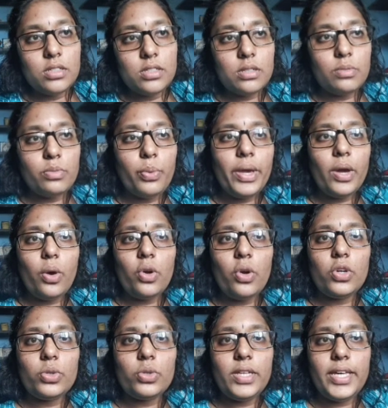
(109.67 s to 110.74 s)
So moving
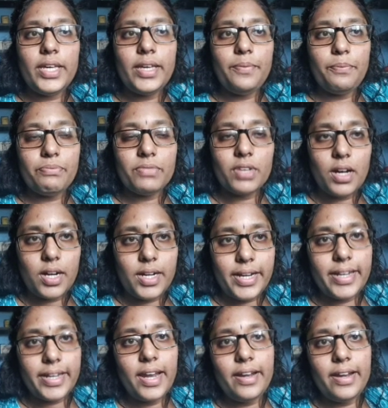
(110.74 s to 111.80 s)
on to the
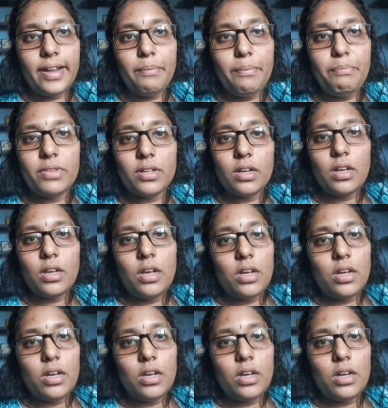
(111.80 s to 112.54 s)
detailed depth